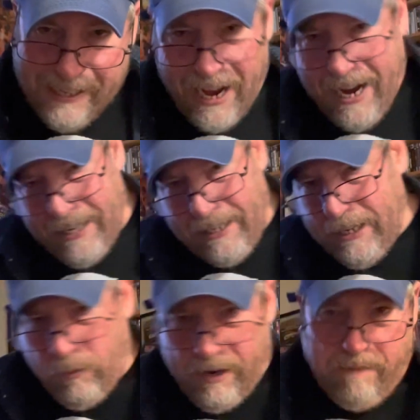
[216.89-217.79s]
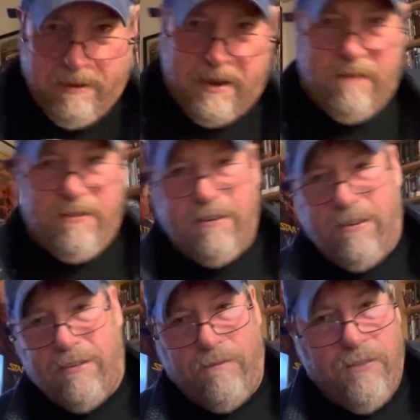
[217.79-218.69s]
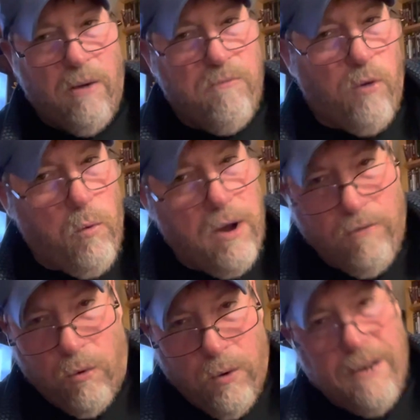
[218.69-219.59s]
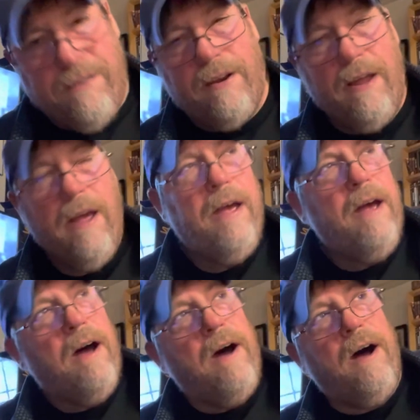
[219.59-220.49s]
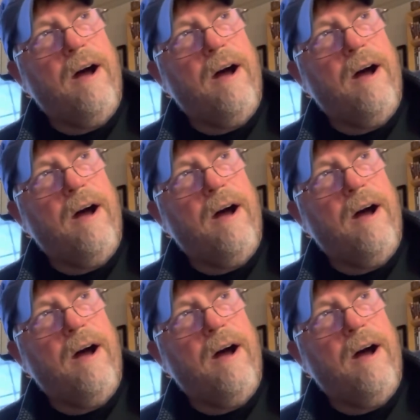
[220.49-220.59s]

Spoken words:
highly recommend, if this is a film for whatever reason